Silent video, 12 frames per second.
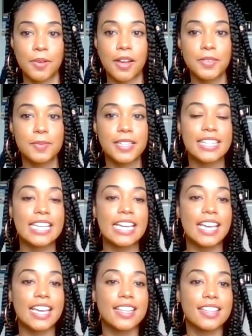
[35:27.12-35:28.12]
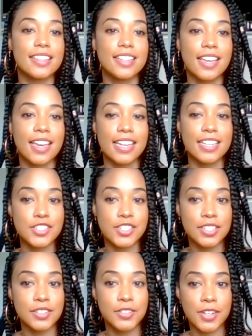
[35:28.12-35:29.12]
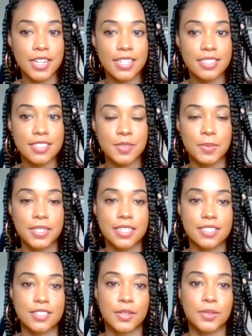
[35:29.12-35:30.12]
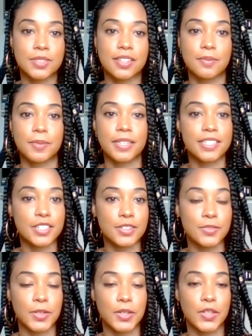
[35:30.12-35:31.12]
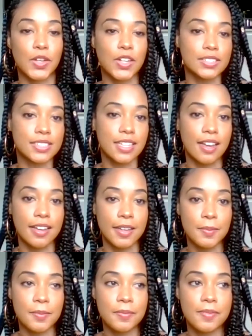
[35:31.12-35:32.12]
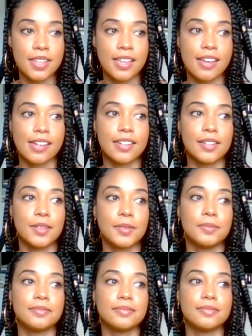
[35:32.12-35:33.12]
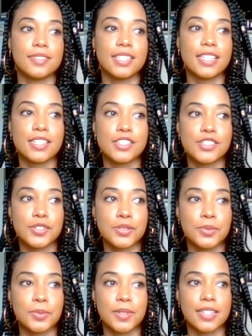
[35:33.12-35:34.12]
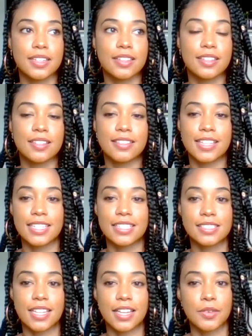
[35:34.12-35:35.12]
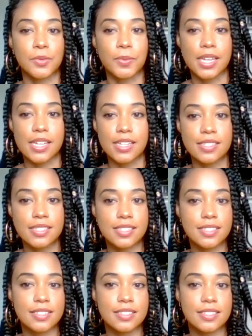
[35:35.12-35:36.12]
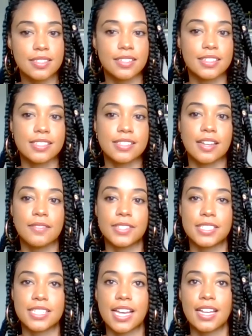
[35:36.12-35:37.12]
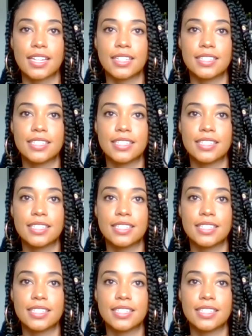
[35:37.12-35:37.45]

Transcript: Preferably the ancient grains, because those have been here for a long time. The issue with things like wheat and stuff is that